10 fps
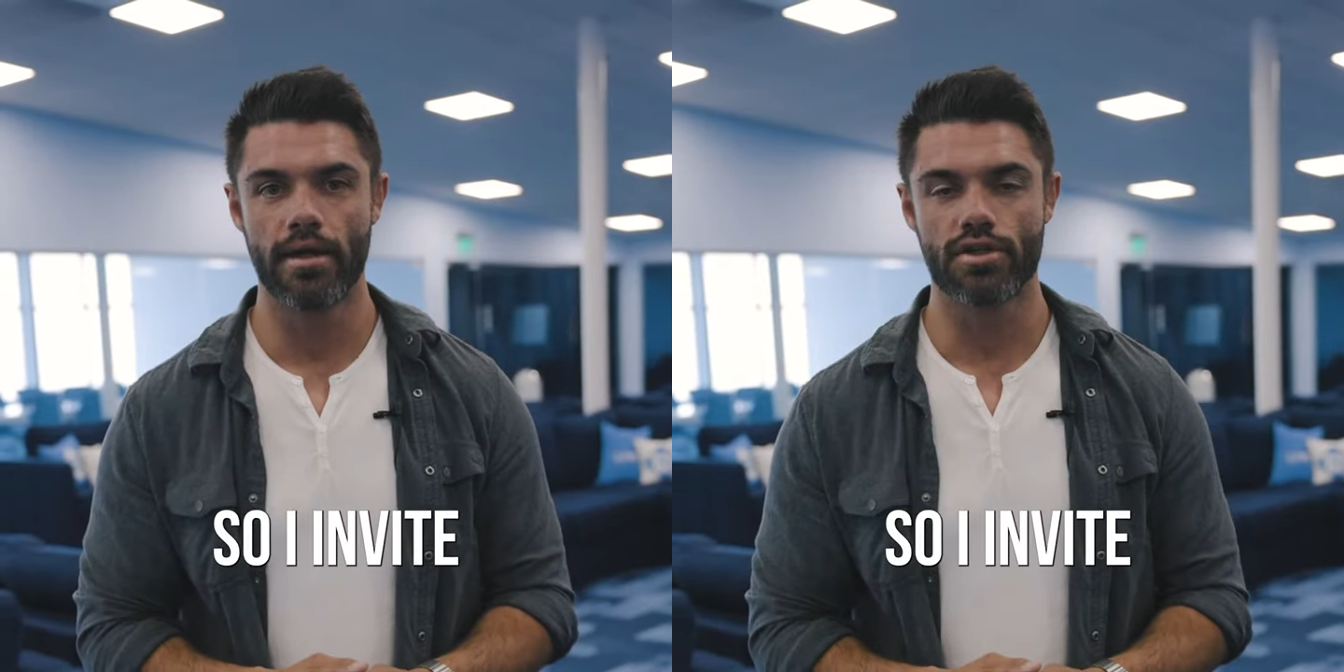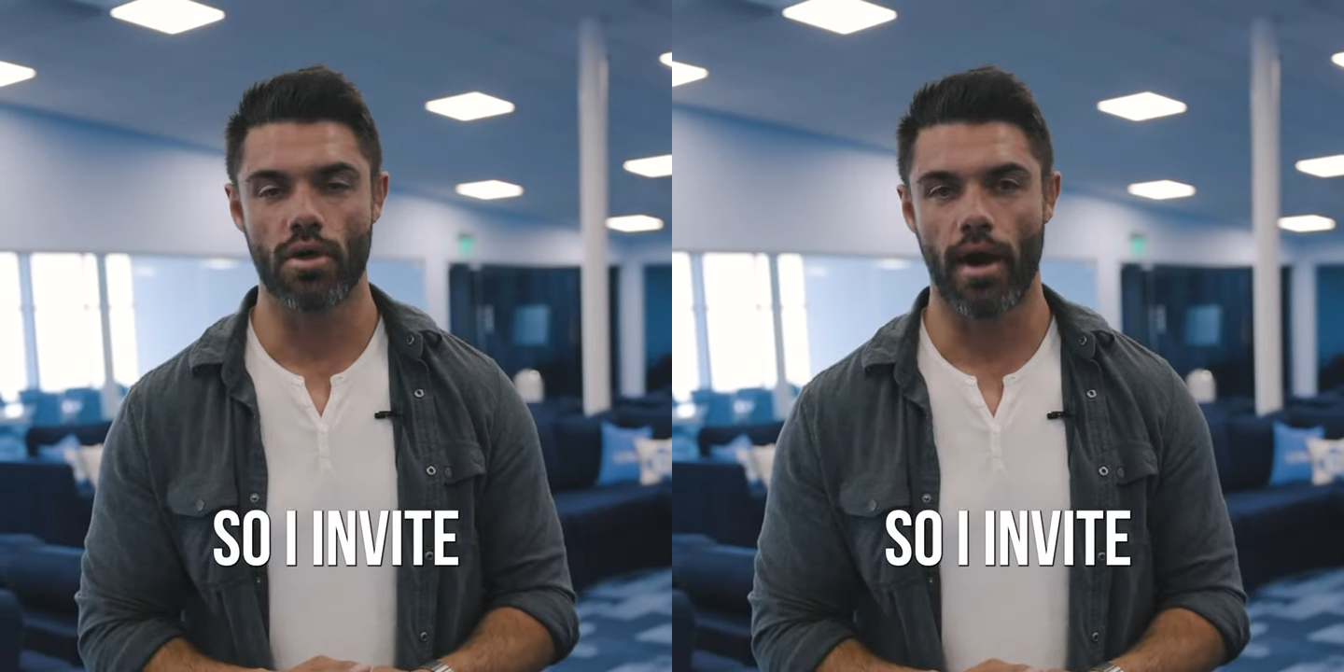
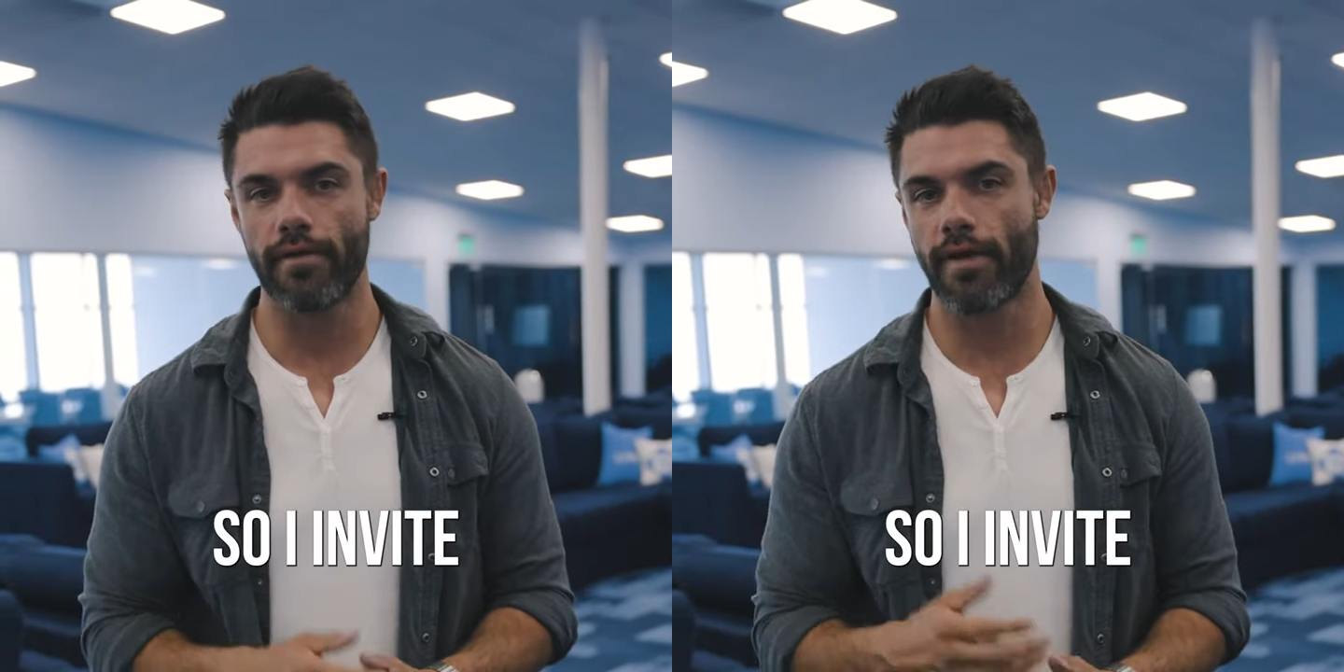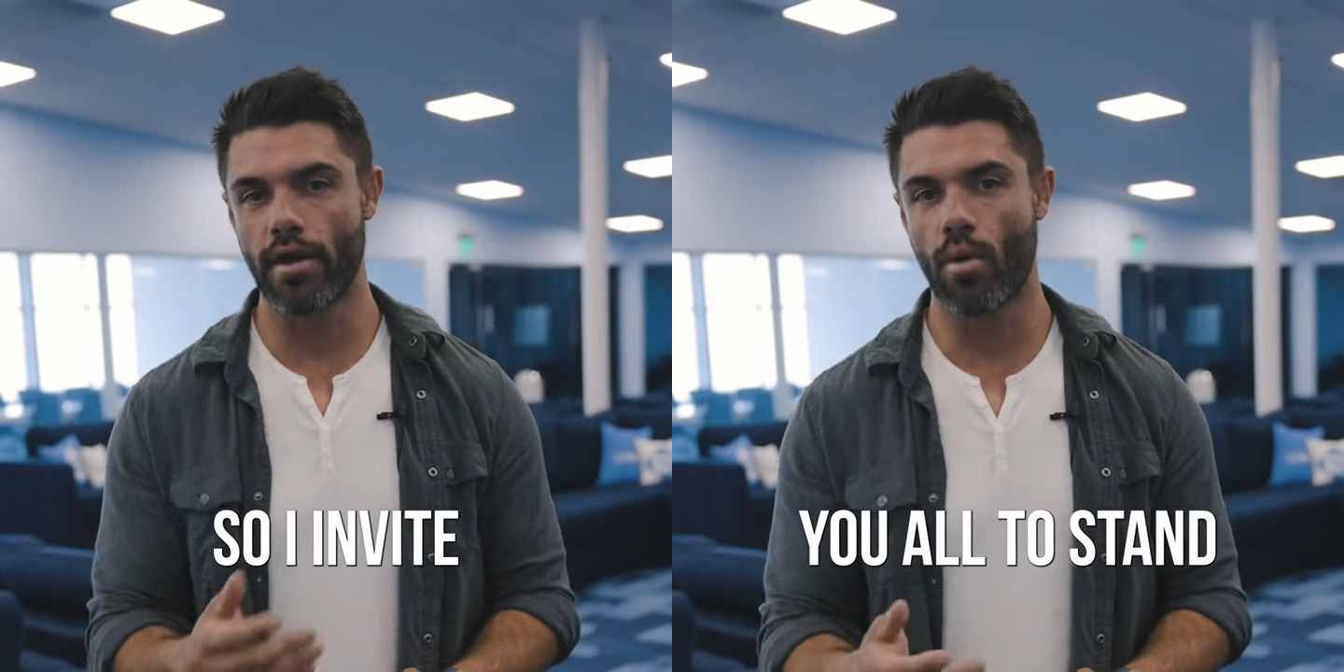So I
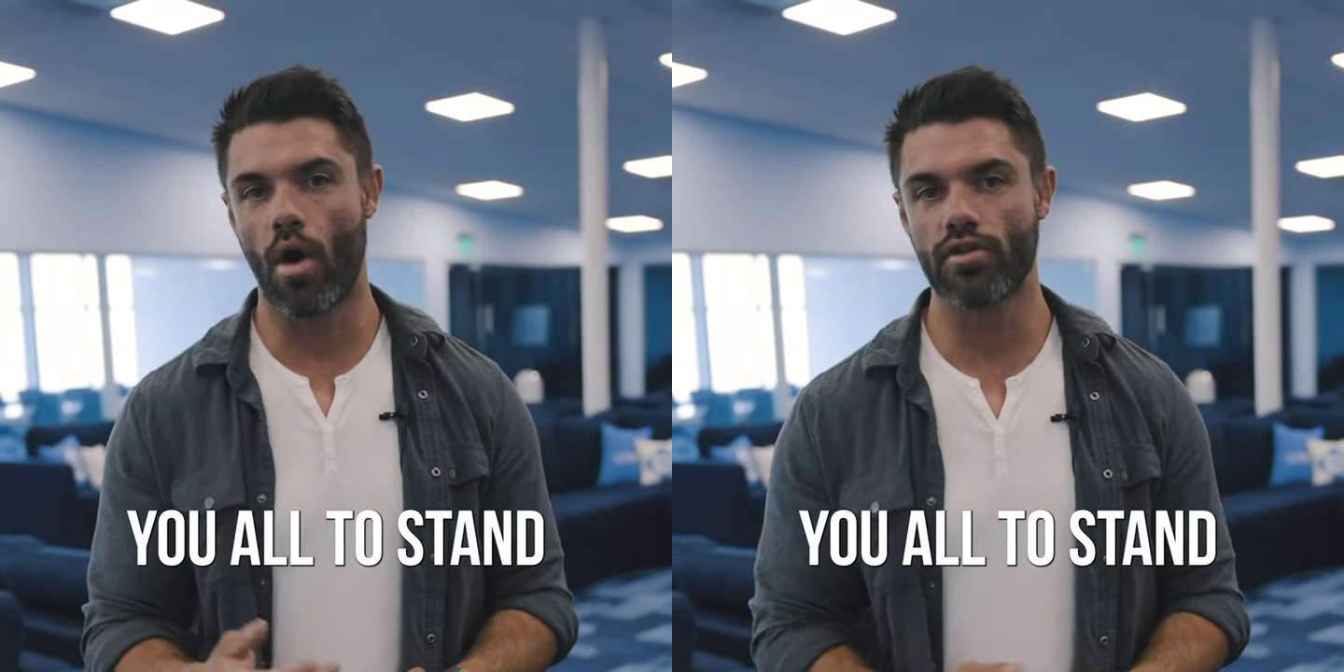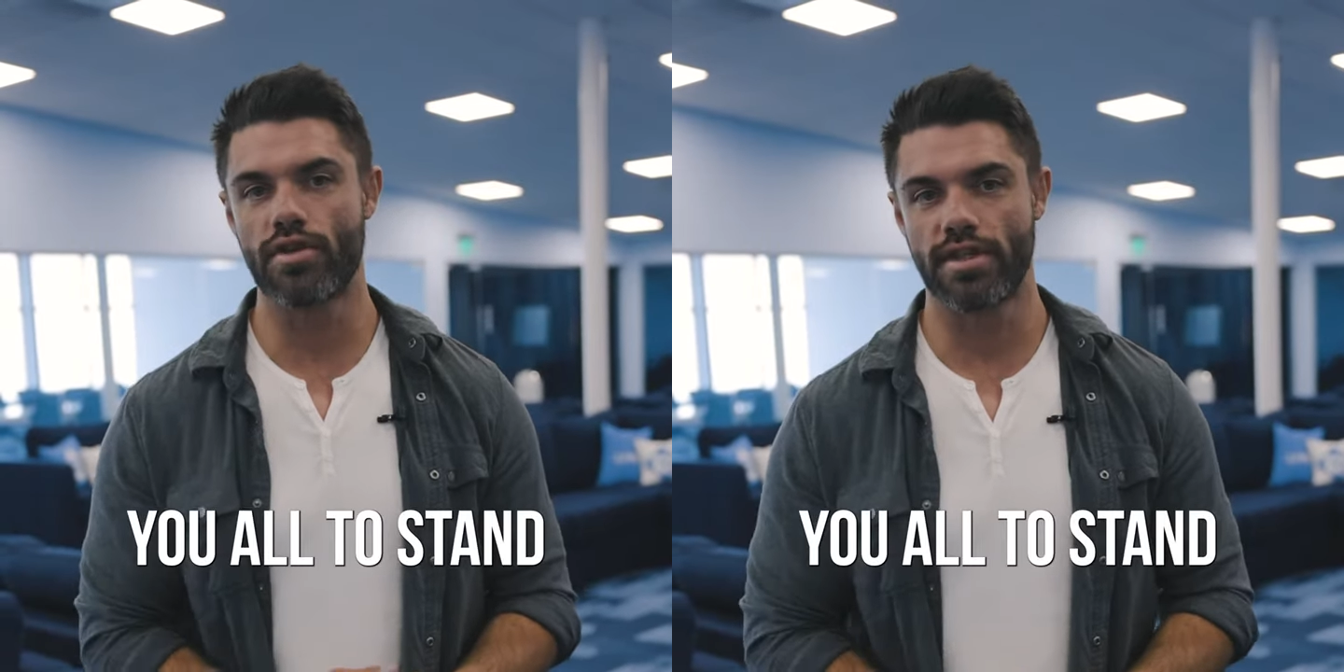invite you
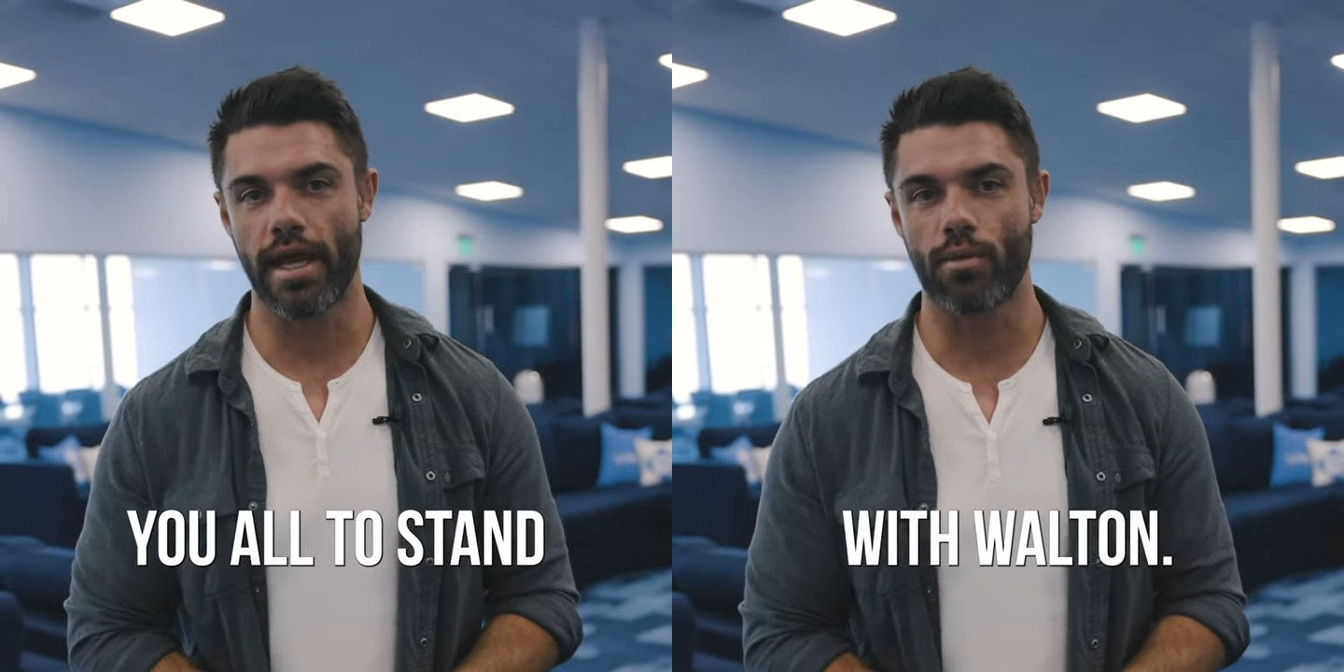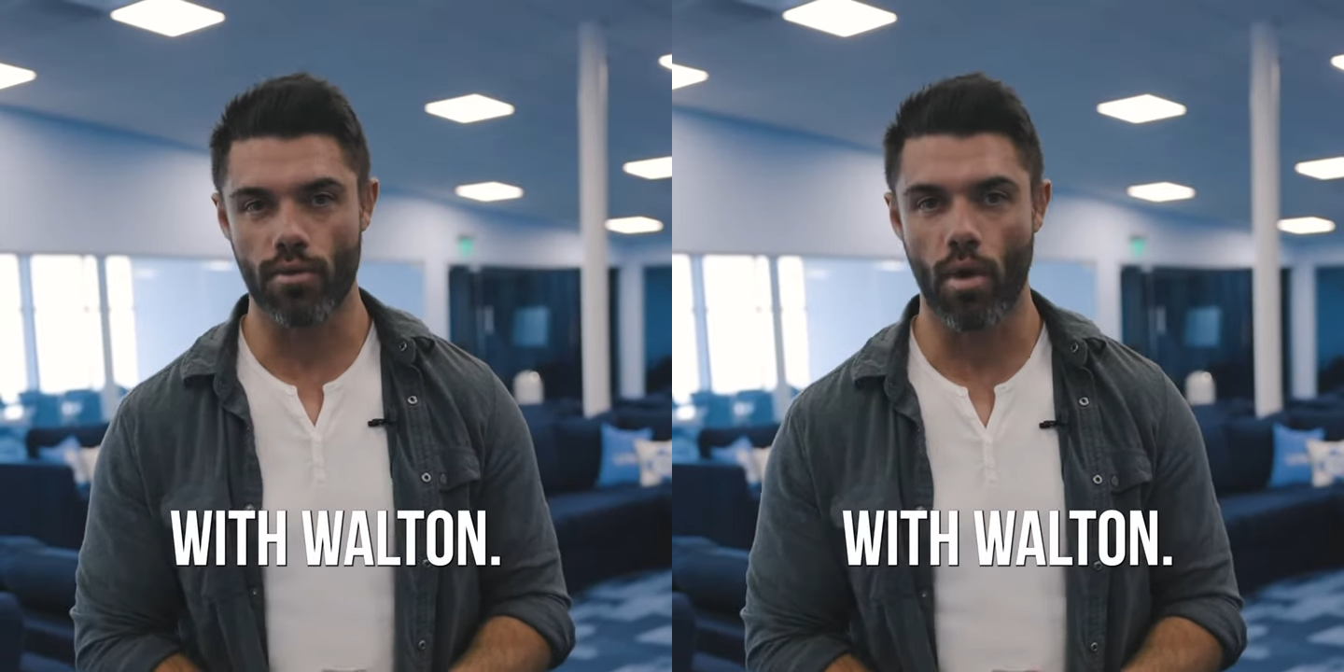all to
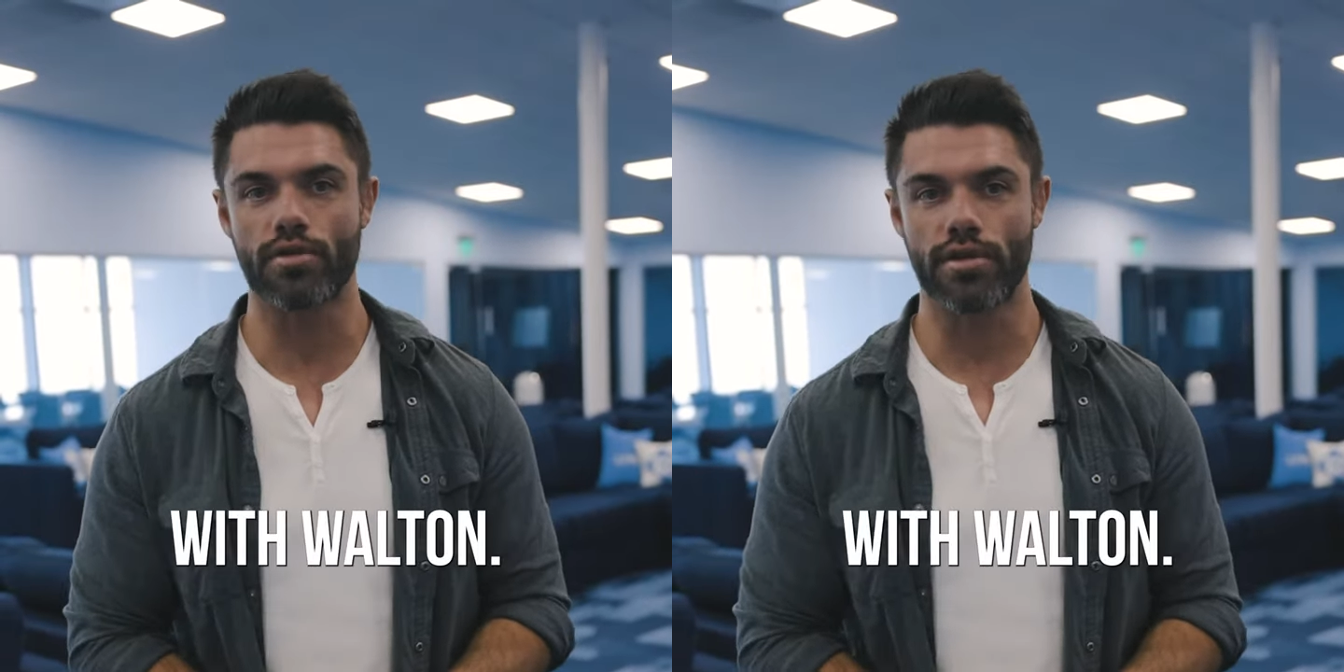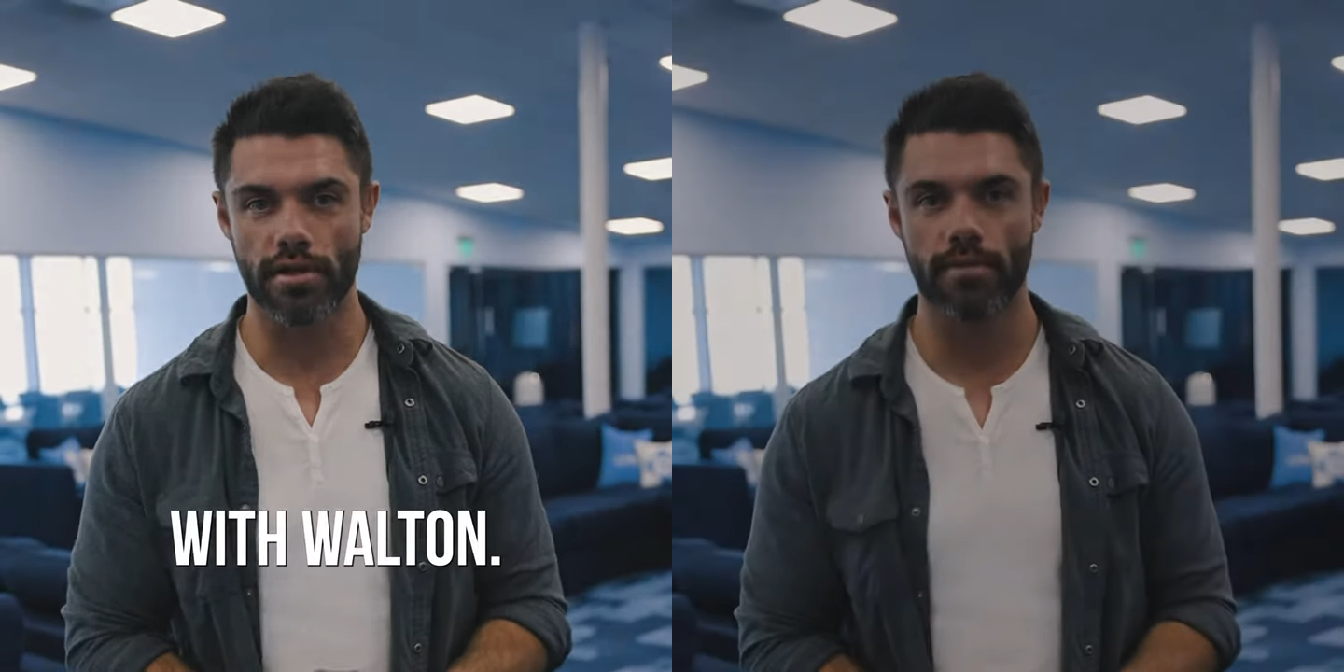stand with
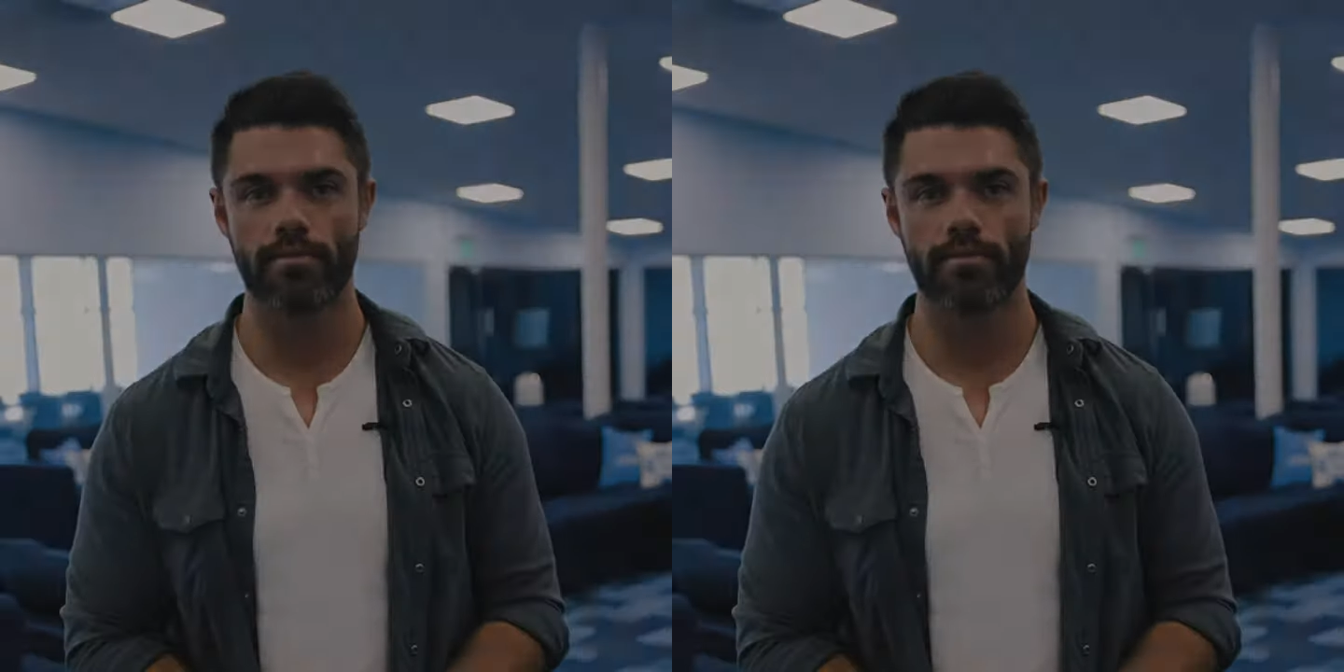Walton.